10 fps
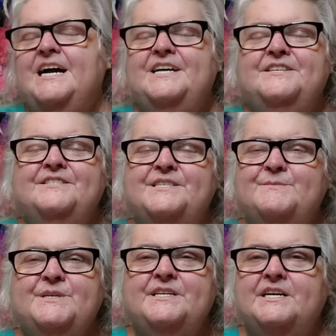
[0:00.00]
And then
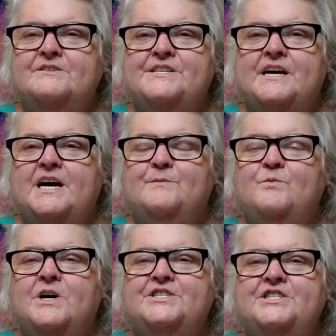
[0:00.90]
something else that I'm
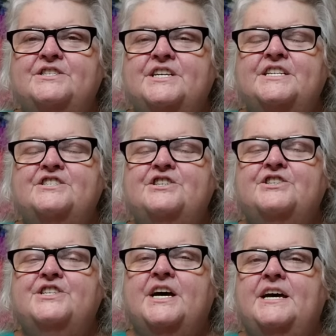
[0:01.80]
watching that is
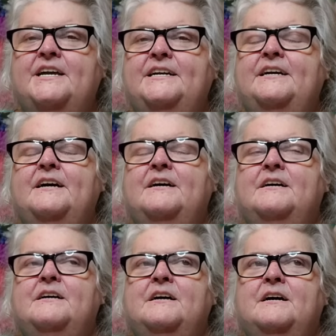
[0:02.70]
just a,
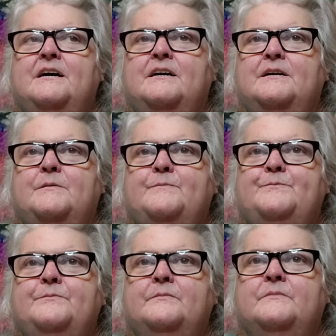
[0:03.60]

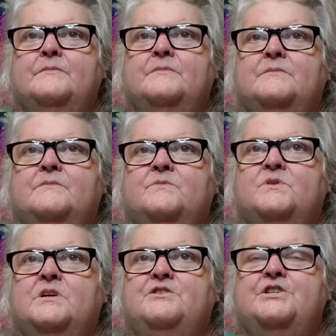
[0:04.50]
um,
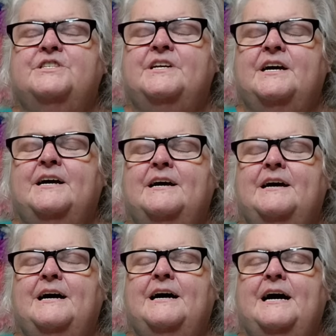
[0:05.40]
just
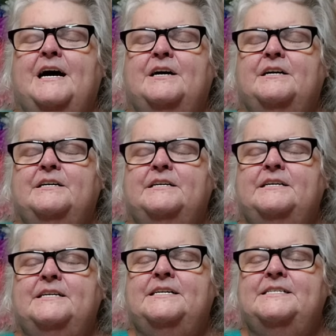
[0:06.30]
I, uh,
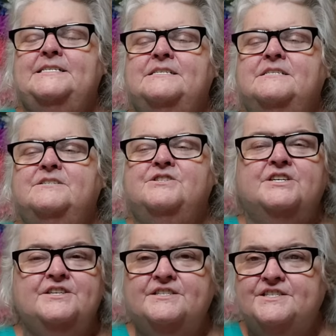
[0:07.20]

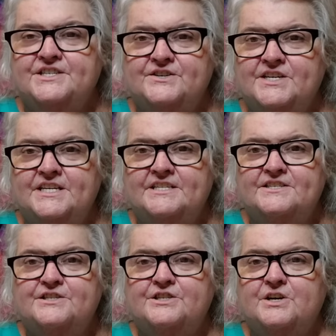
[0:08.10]
nothing
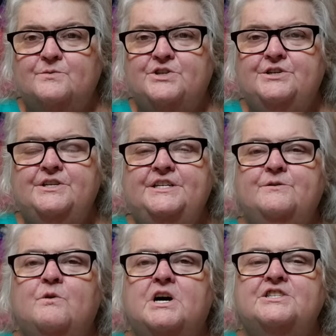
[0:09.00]
serious. You know, when you need
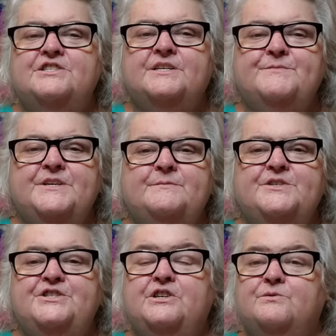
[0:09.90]
to watch something,
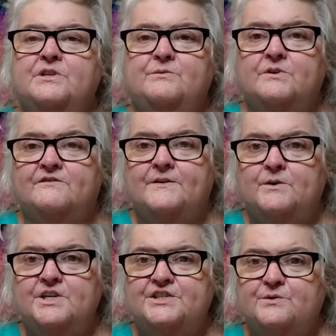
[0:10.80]
but you don't really want to
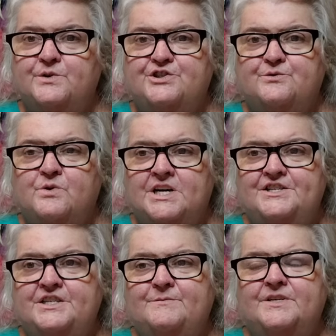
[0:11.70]
focus on what you're
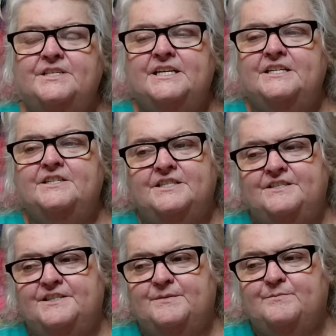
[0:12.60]
watching, but yet you
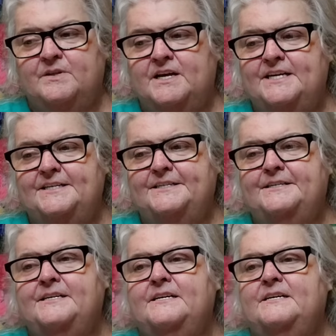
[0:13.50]
need something playing.